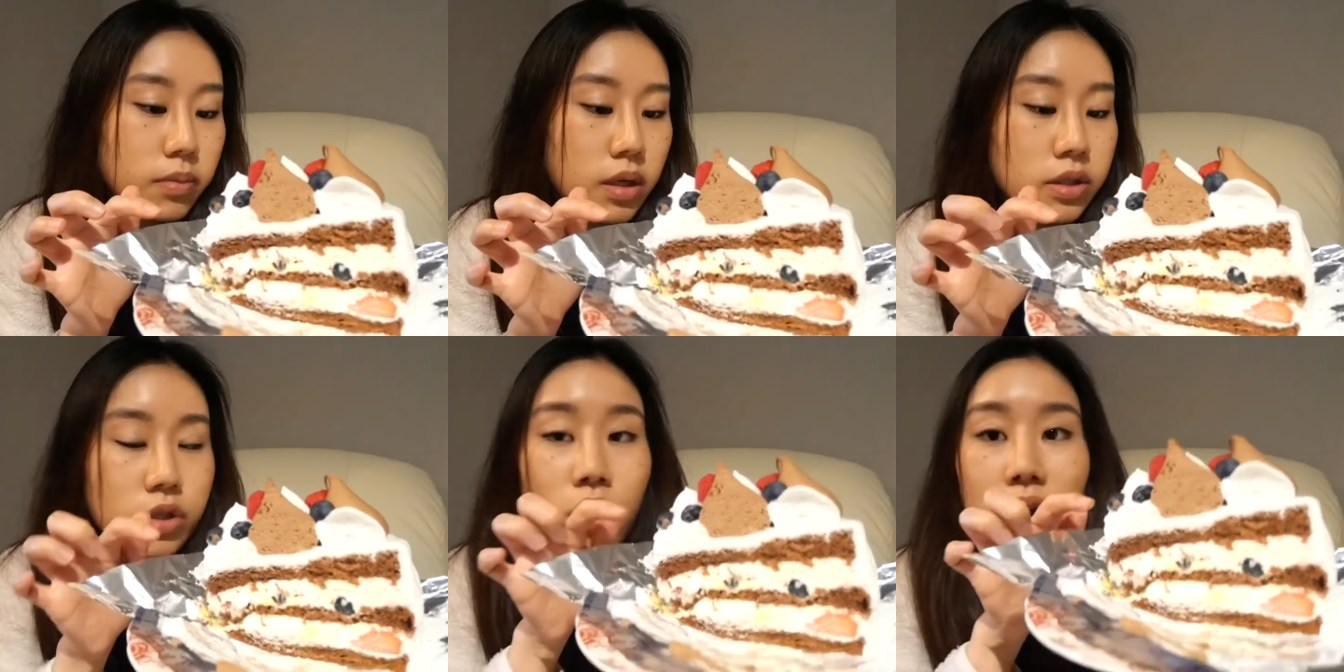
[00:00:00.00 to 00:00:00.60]

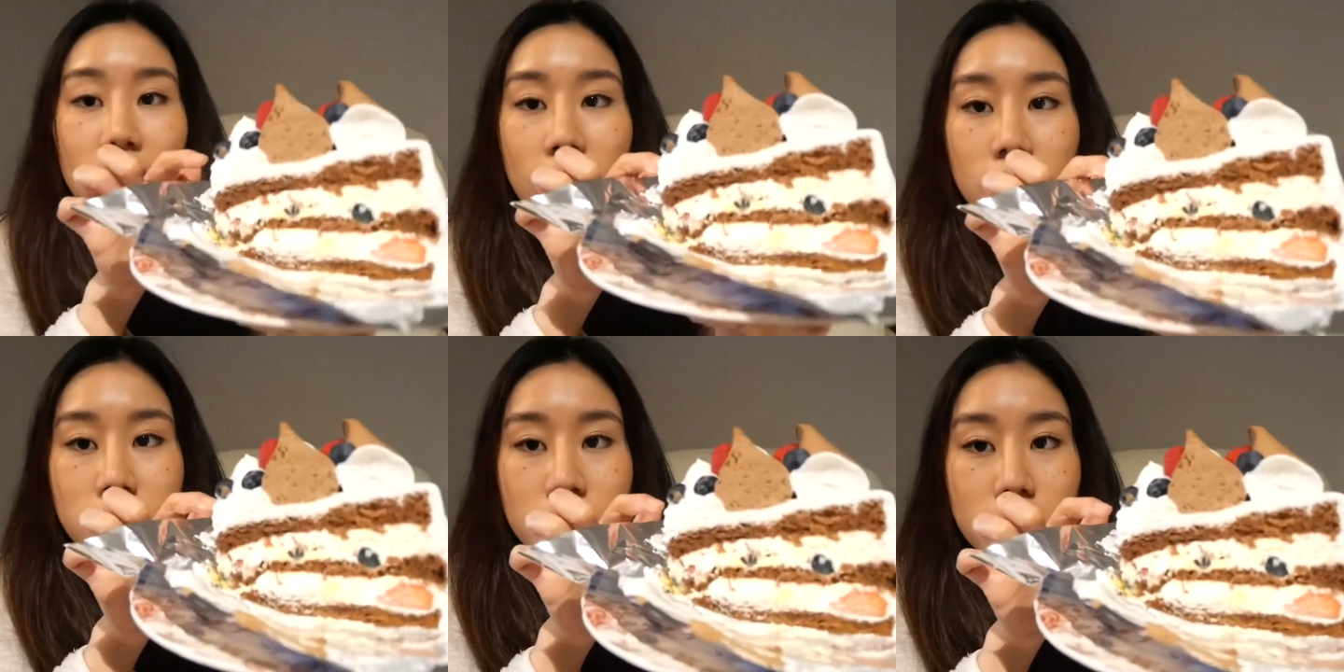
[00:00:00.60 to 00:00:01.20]
It's got
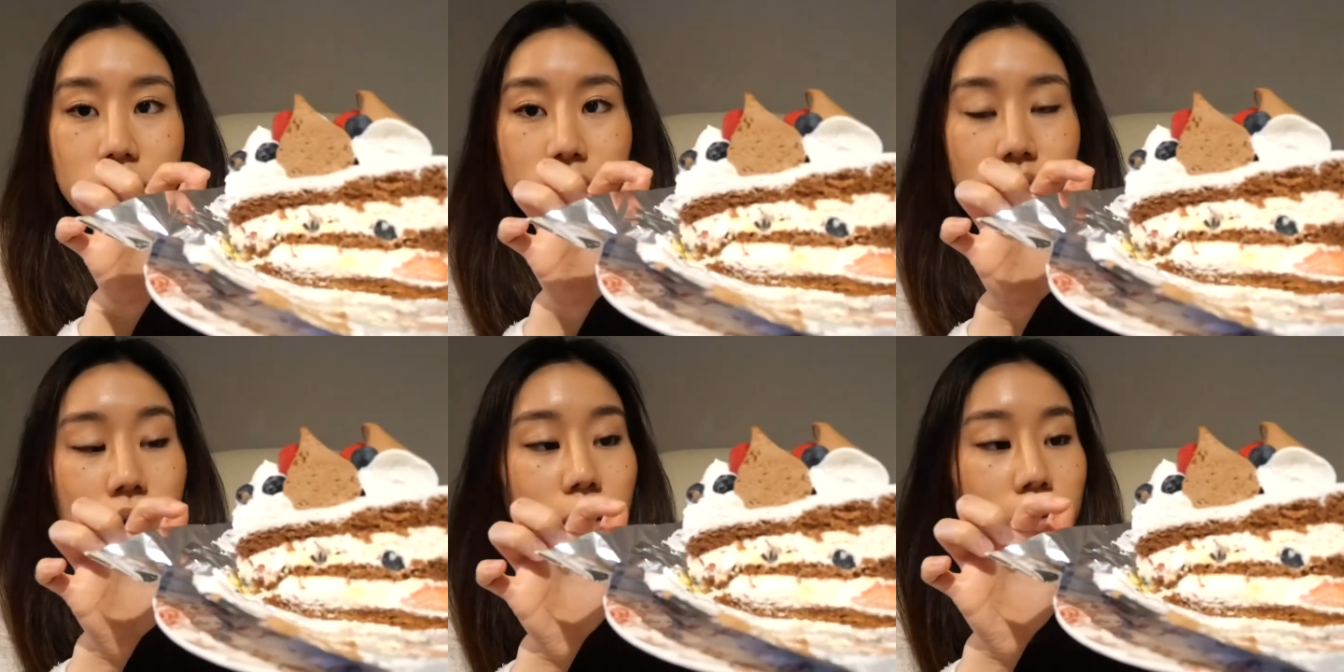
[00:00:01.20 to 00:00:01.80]
custard
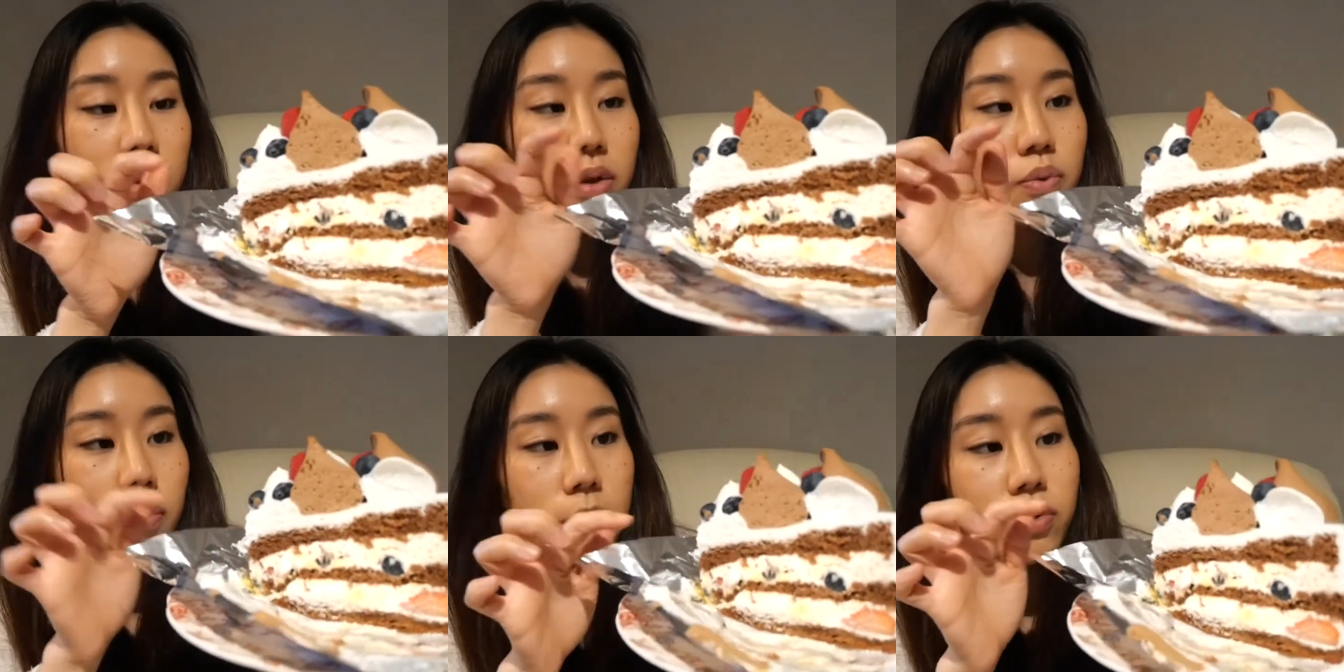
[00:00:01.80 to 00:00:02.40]
cream and
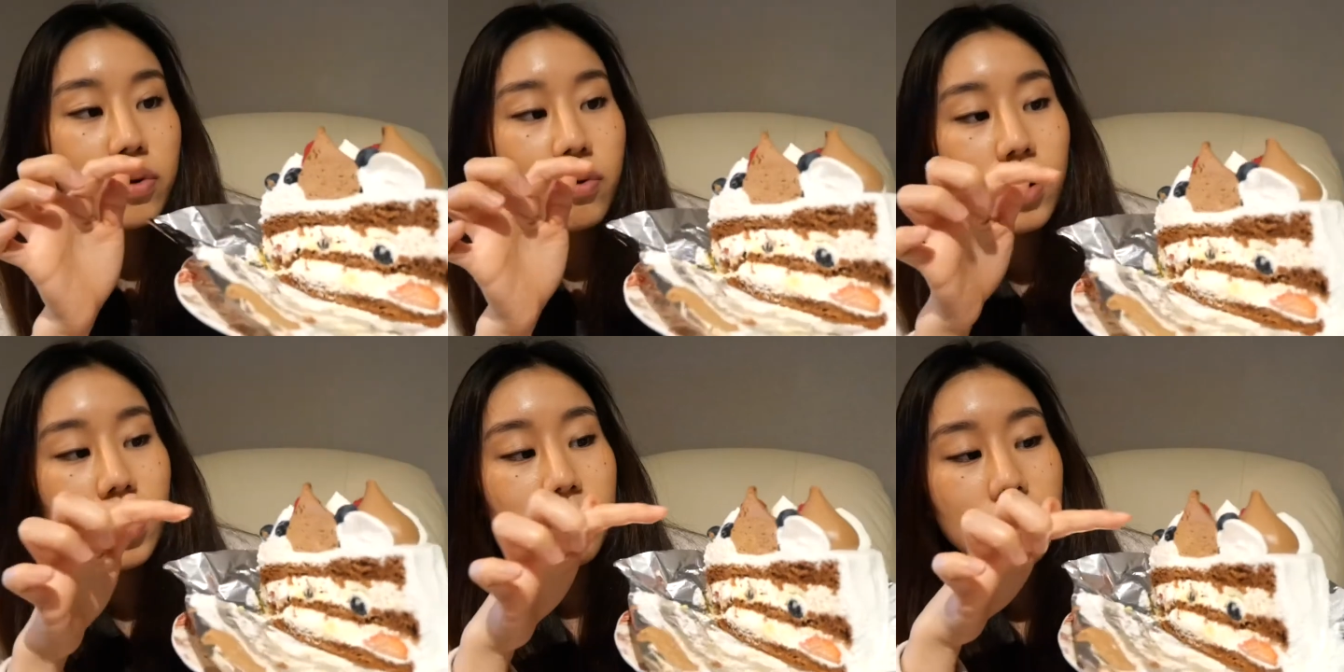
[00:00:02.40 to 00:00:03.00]
whipped
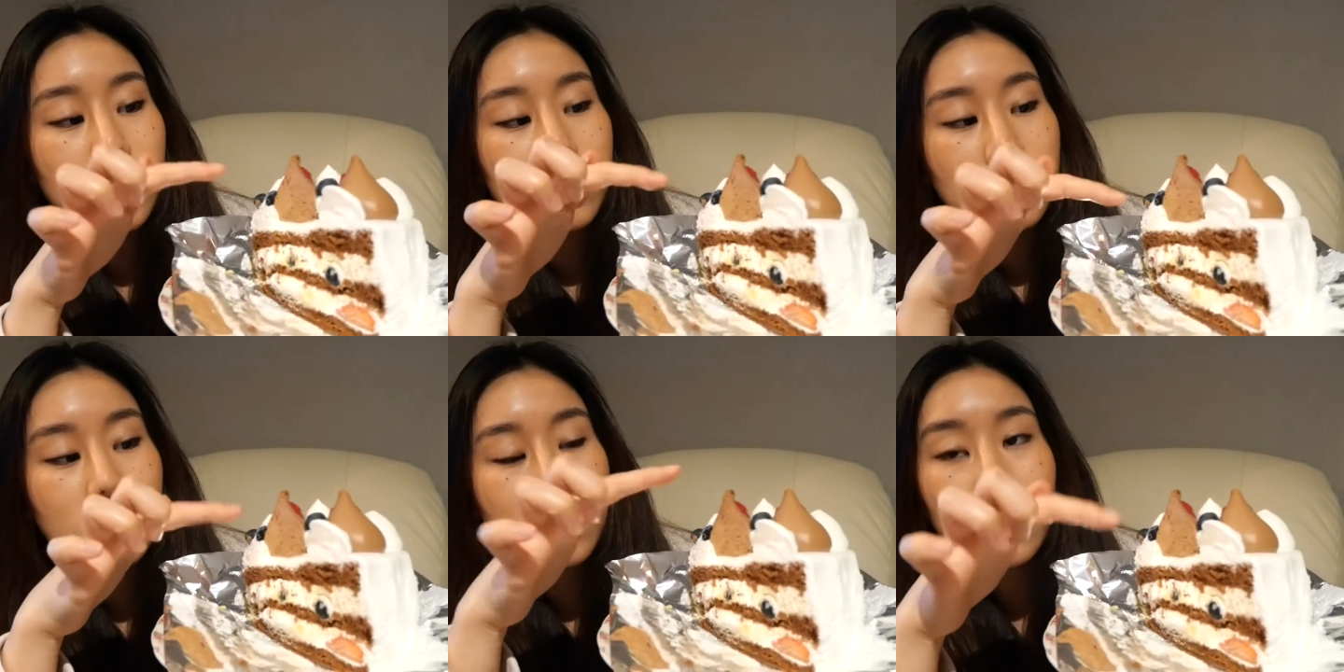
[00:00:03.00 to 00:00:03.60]
cream
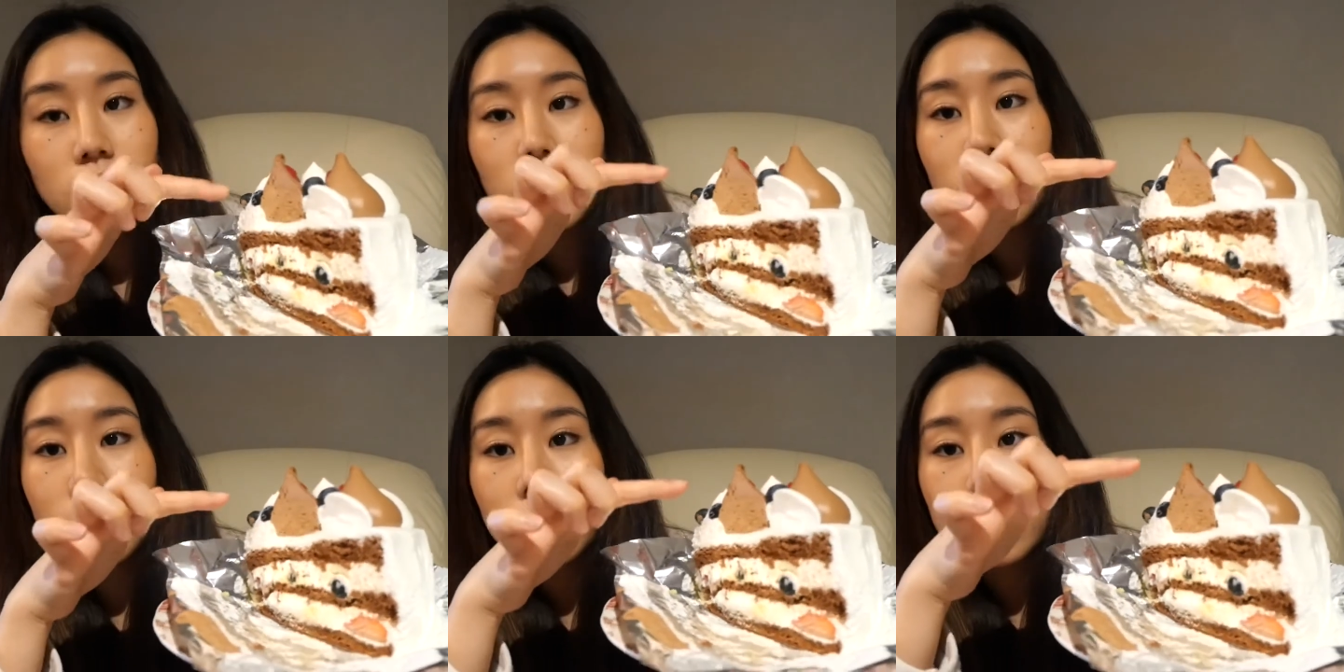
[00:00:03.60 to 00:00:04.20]
and
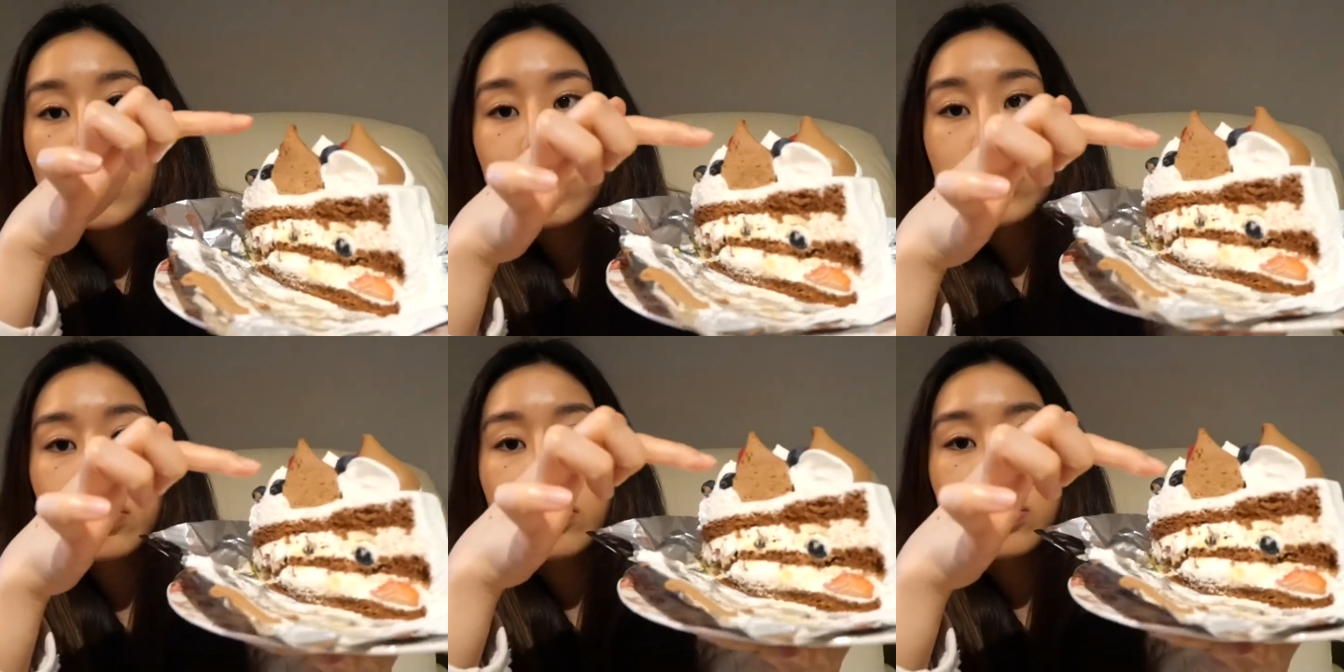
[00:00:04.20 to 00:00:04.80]

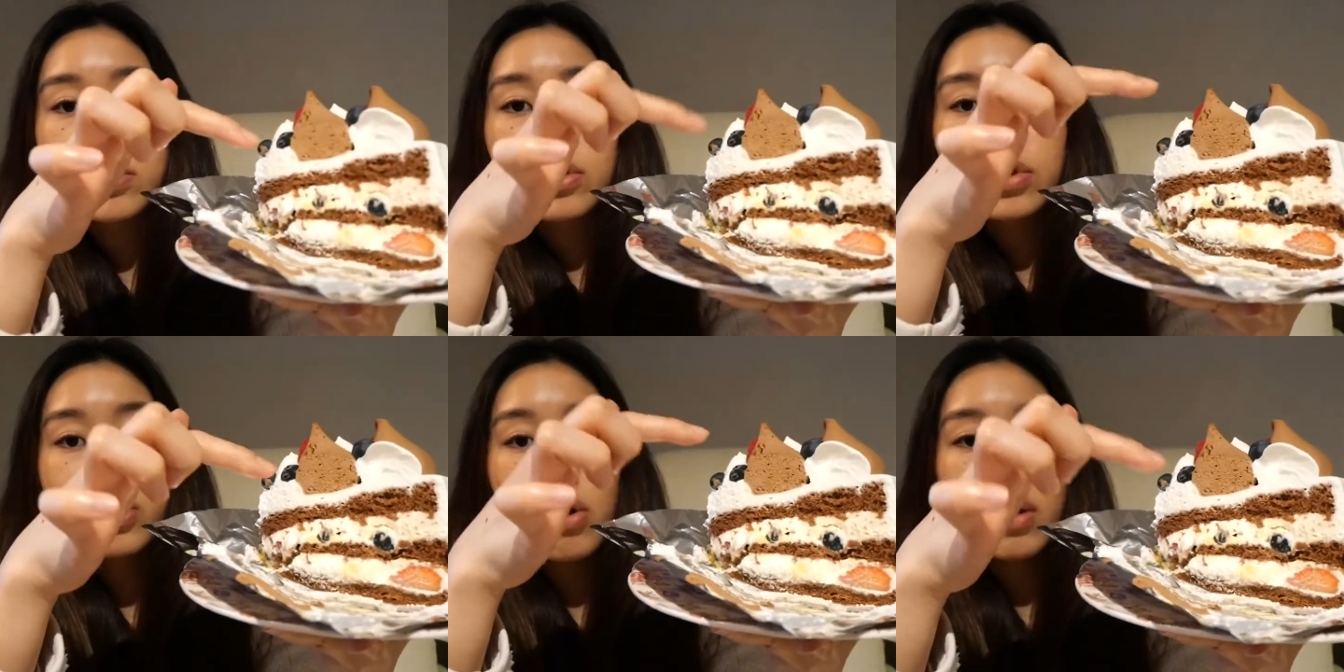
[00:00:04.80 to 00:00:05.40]
this
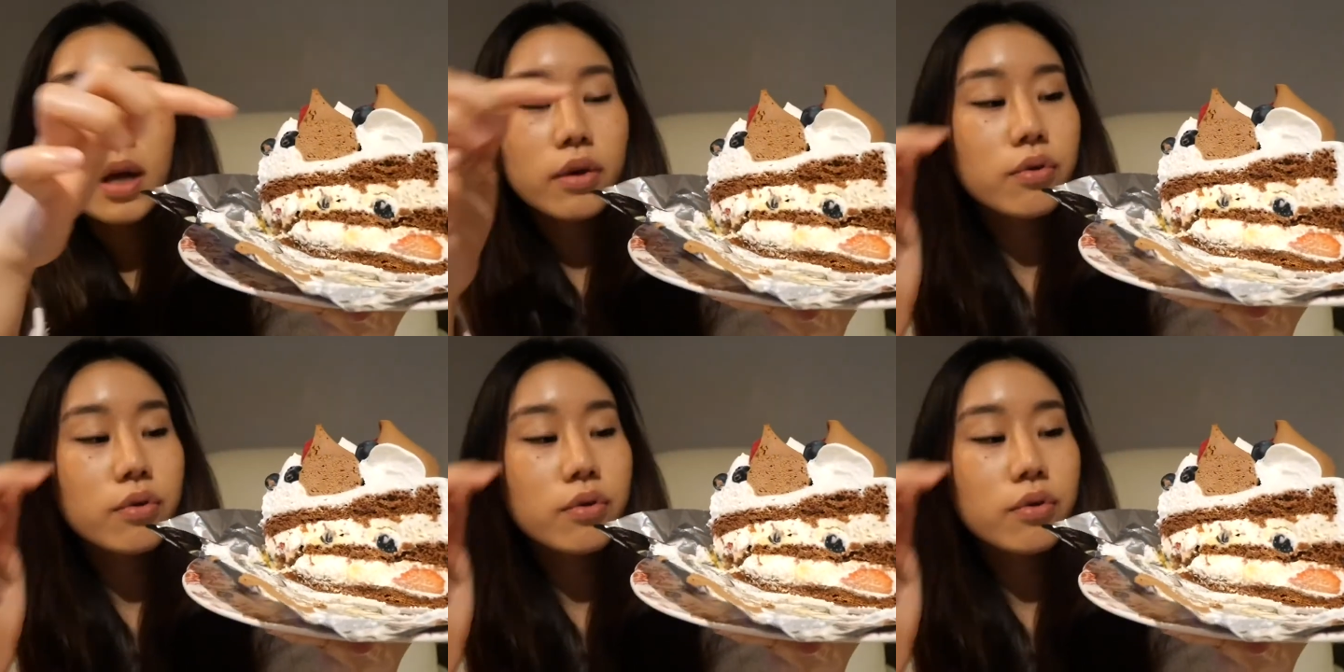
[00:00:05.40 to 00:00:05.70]
chocolate